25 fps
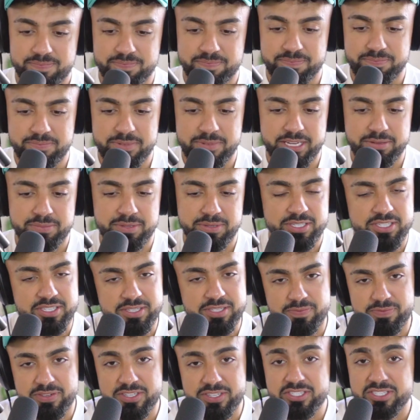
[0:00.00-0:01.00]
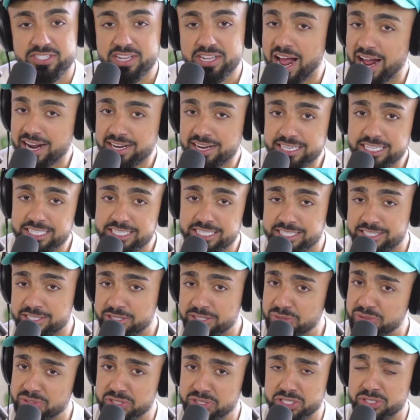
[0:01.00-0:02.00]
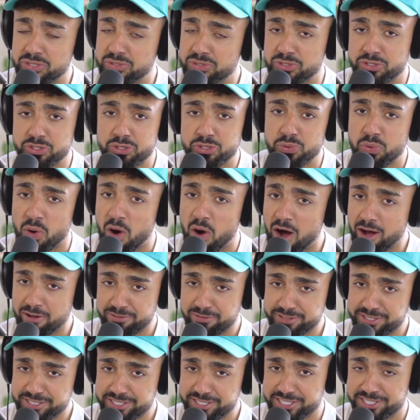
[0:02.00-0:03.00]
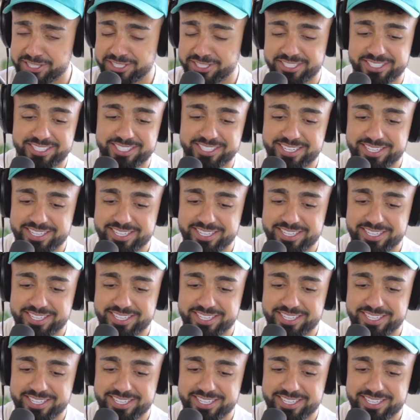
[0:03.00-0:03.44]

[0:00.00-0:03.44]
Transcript: Maybe something stylish in your little new office?